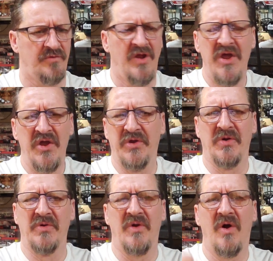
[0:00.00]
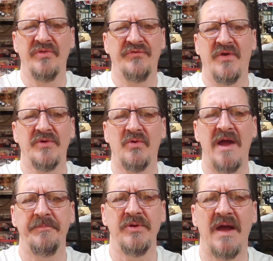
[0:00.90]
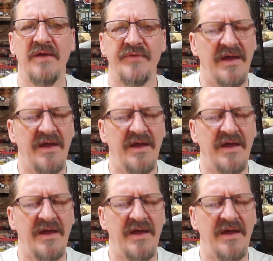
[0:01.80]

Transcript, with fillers: your your all this other crap, you guys.